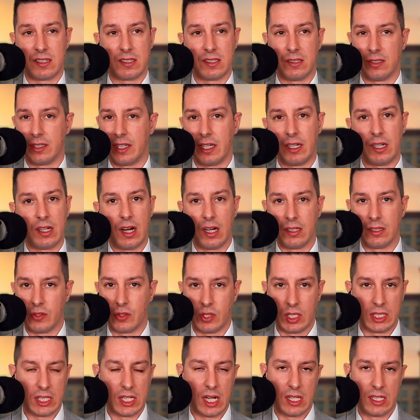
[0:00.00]
So they got their
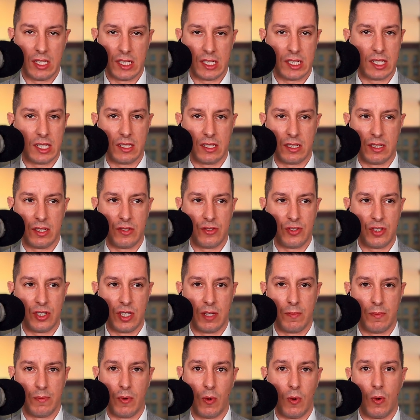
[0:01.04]
Italian
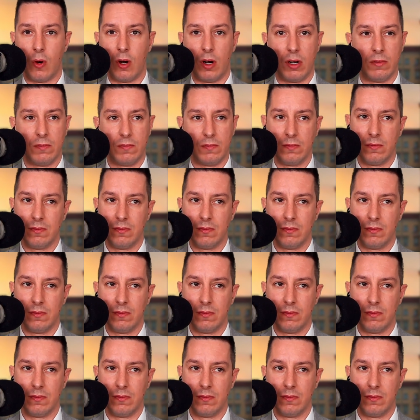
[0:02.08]
citizenship, or